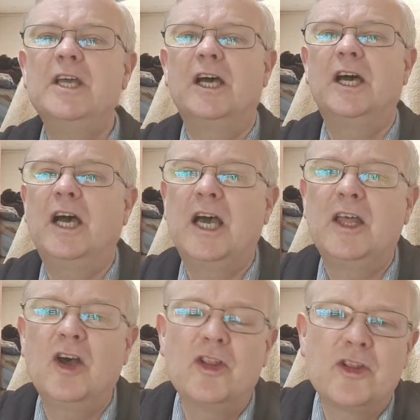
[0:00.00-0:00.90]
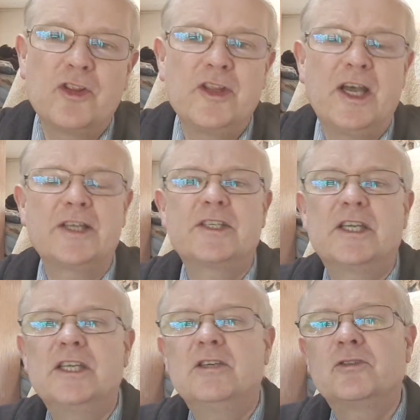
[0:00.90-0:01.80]
other than that,
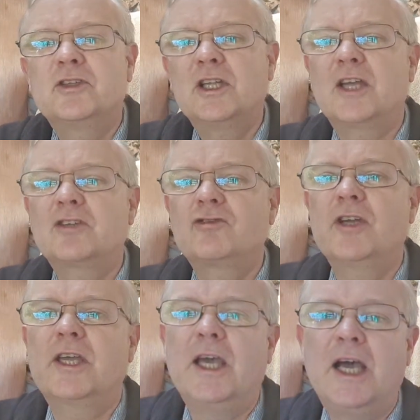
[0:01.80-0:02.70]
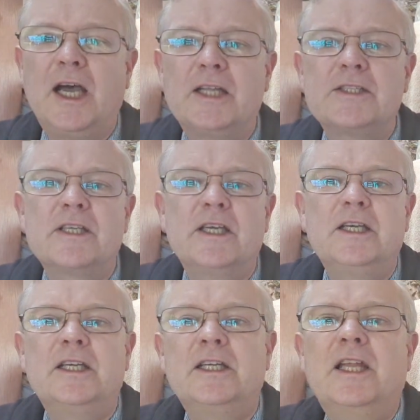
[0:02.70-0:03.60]
you're on electric, and
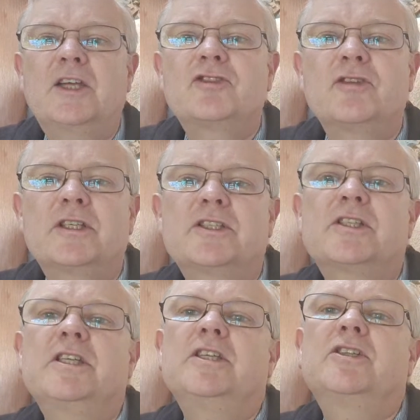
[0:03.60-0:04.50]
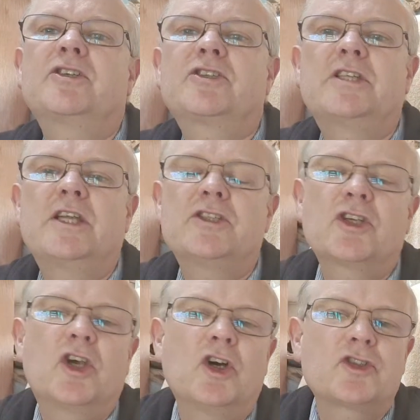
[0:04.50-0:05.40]
electricity does tend to
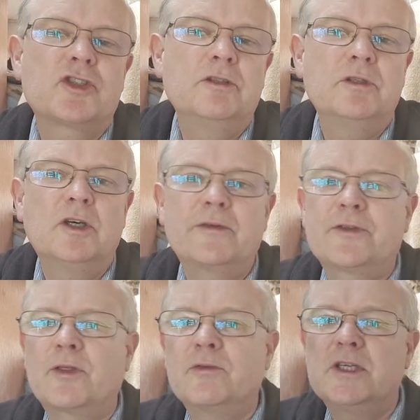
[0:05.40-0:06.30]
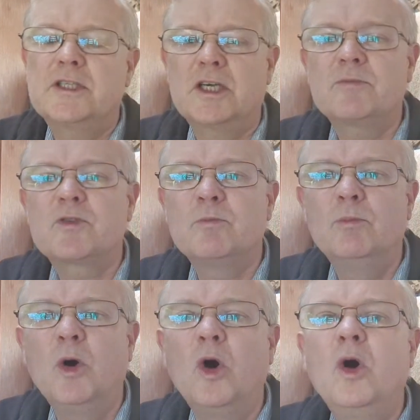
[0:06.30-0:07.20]
cost 2.5 to 3 times
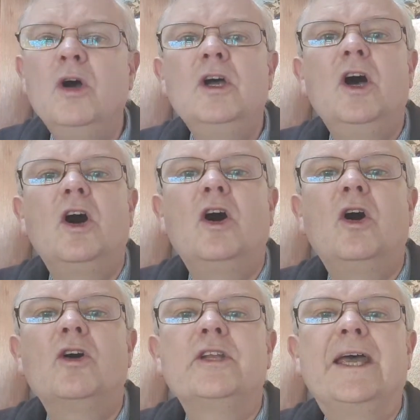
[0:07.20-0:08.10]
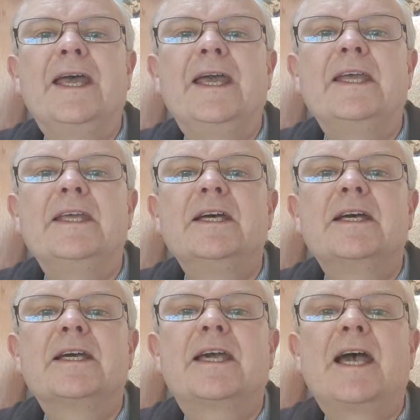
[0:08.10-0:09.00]
more on a
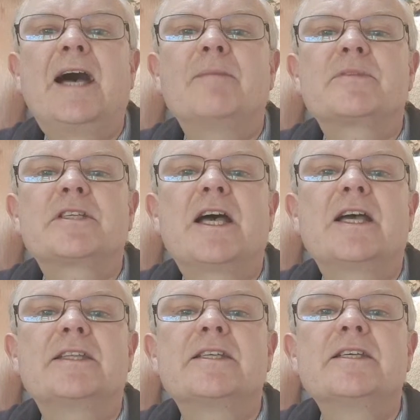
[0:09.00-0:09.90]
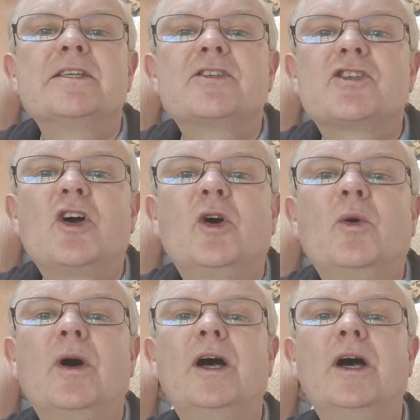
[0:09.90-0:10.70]
campsite. So